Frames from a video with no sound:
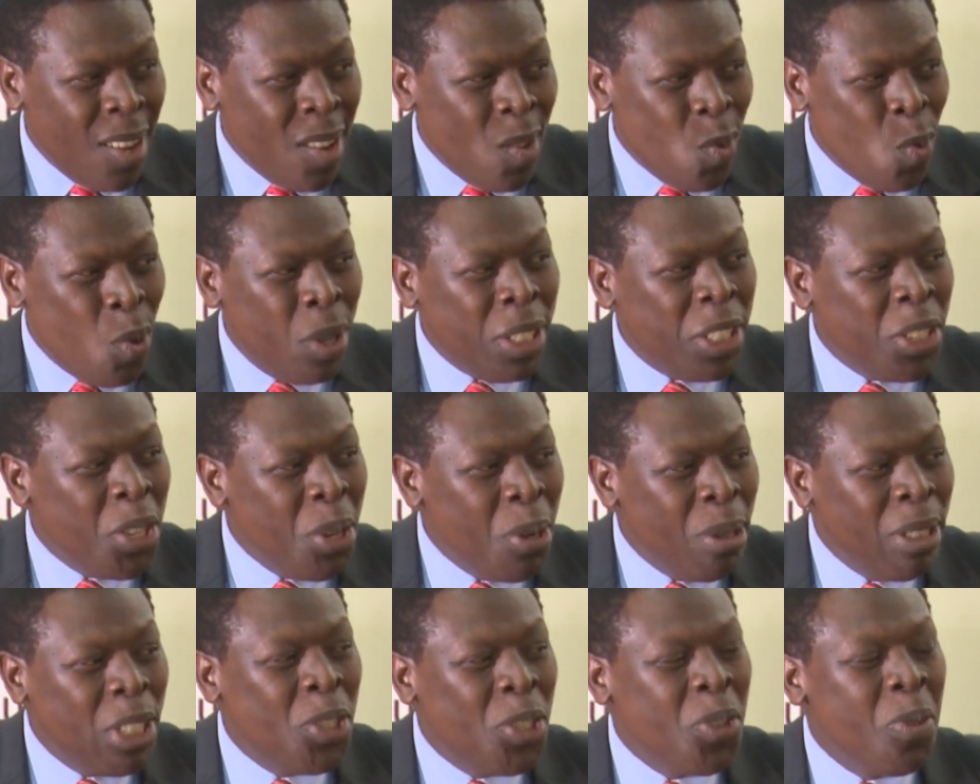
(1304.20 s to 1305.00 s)
was
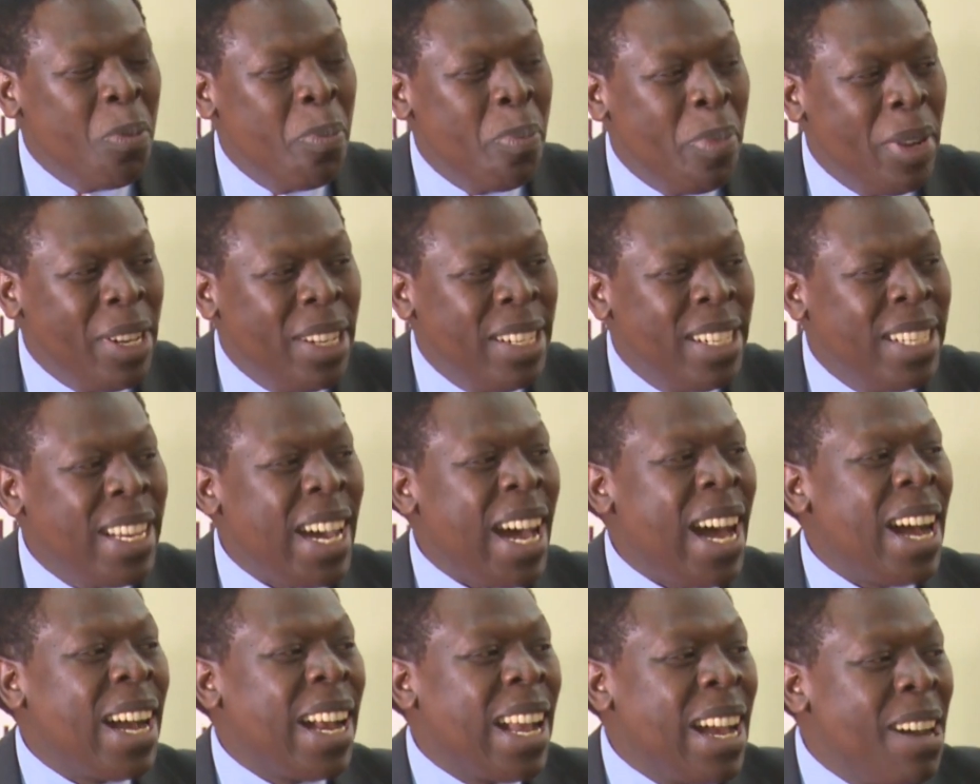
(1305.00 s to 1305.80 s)
used to build
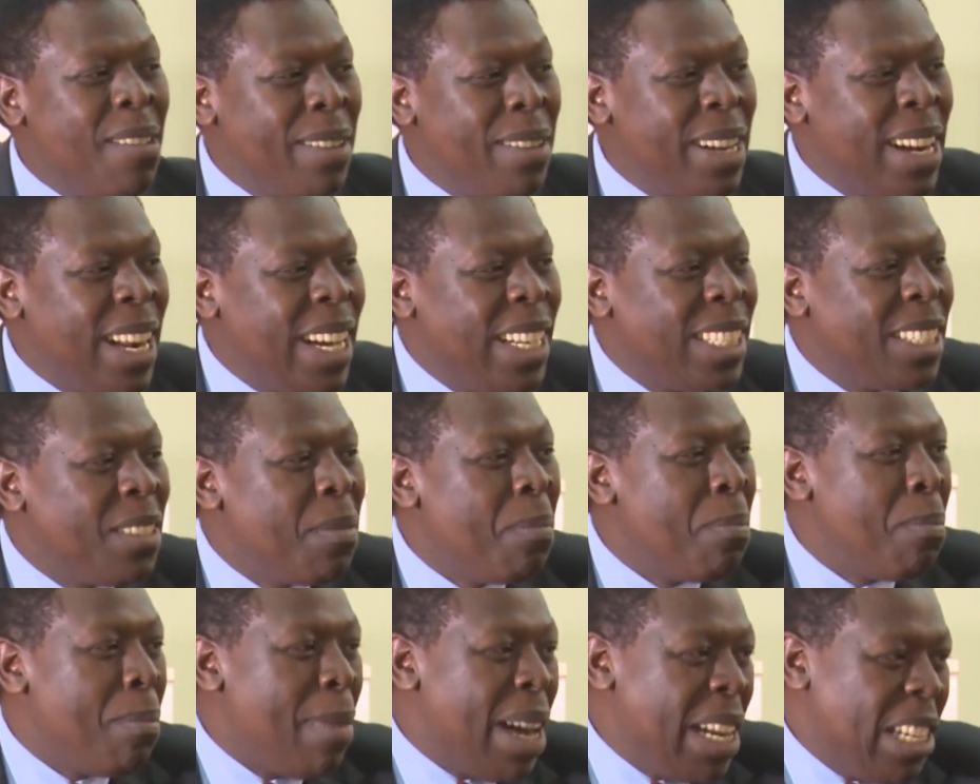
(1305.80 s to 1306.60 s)
a
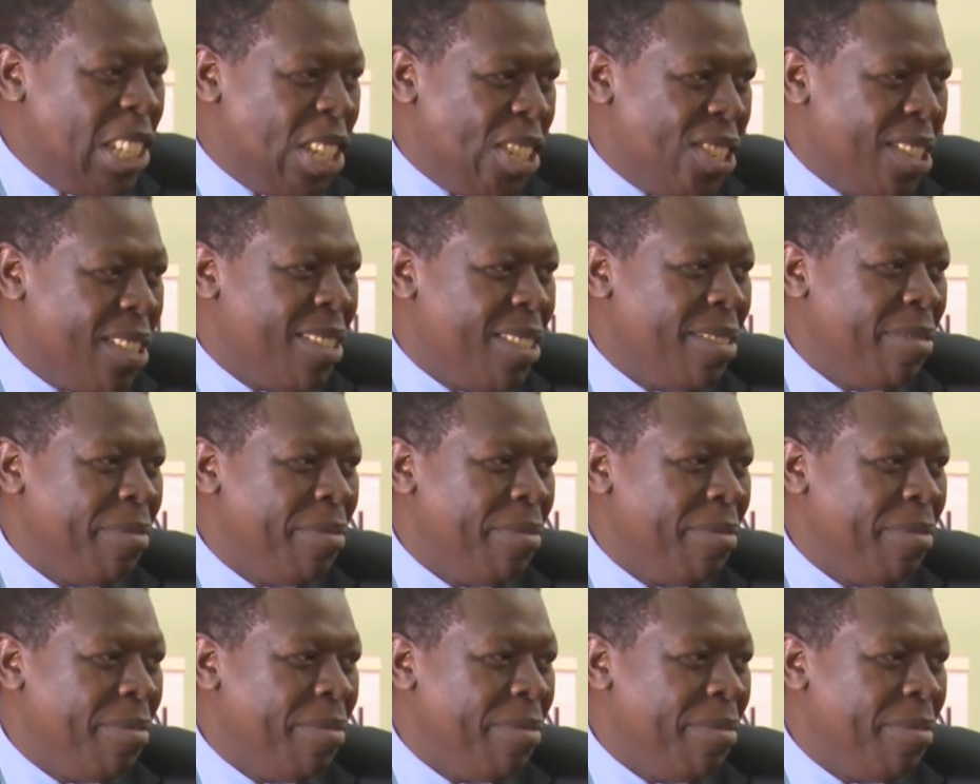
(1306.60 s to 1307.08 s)
governor's mansion.